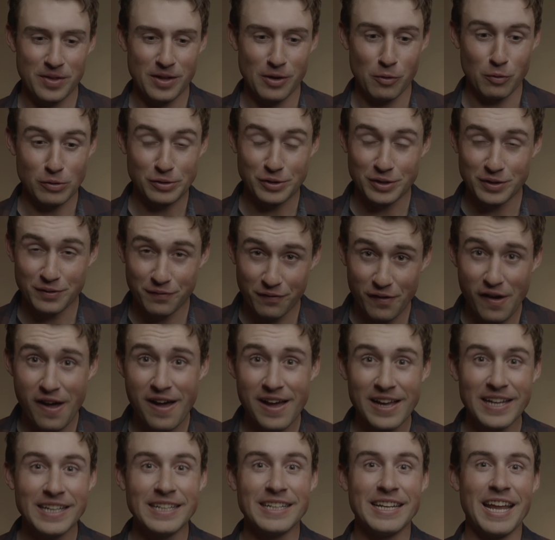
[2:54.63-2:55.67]
which is
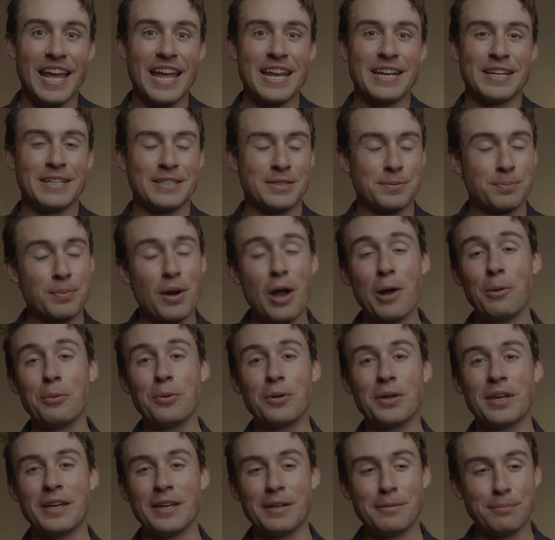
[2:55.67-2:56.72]
fine, and it's
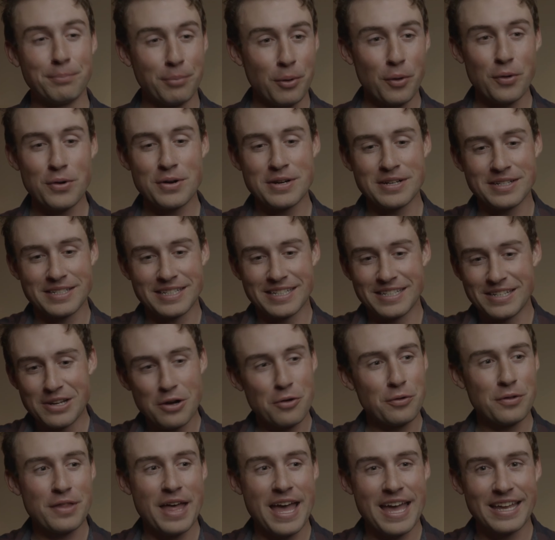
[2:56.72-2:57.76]
probably important to
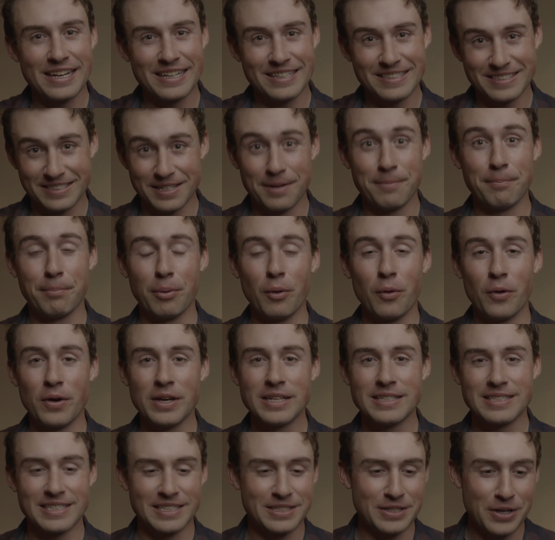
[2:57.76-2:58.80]
know that at some
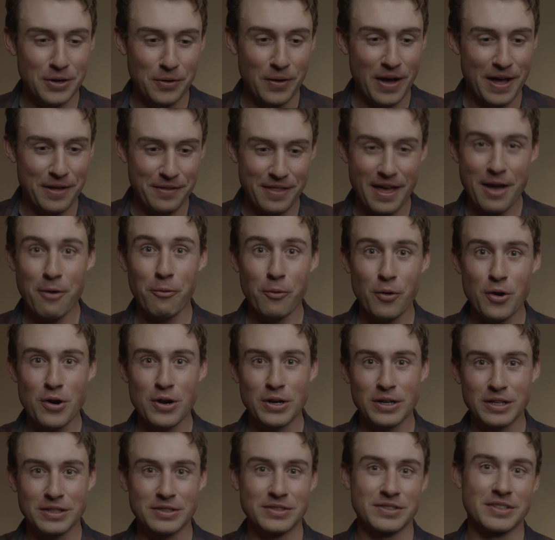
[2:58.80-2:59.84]
point and know how that
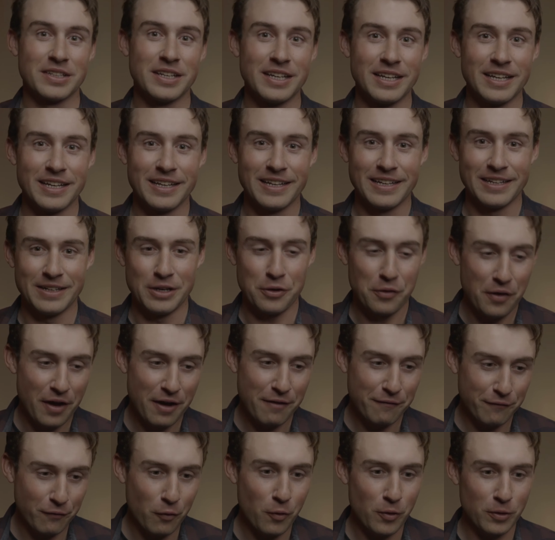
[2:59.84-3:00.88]
works, know how
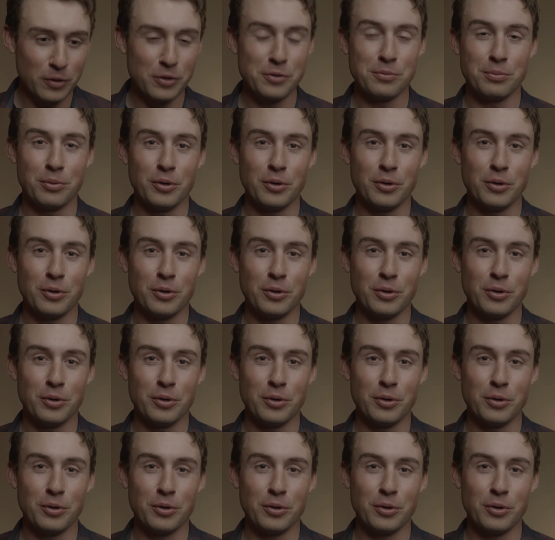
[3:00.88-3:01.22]
for loop